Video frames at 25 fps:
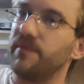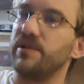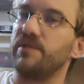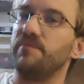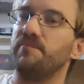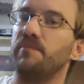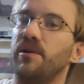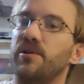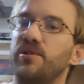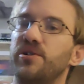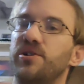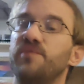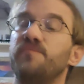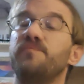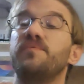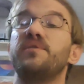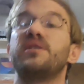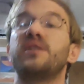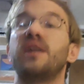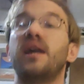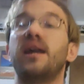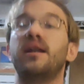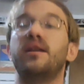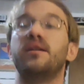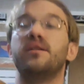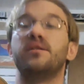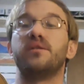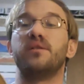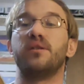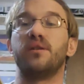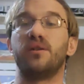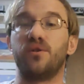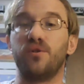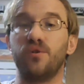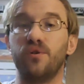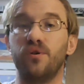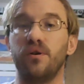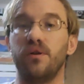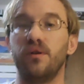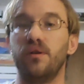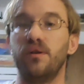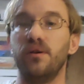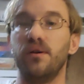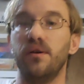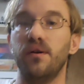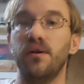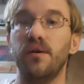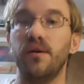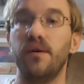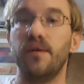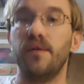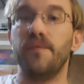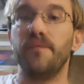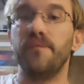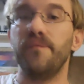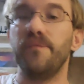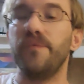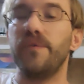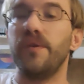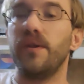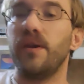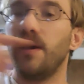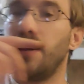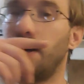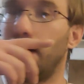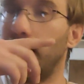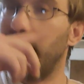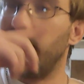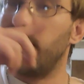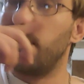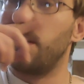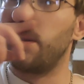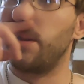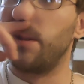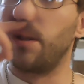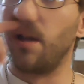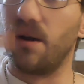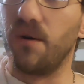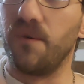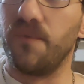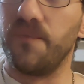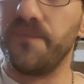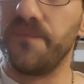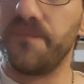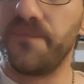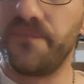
as much sustain as it could. So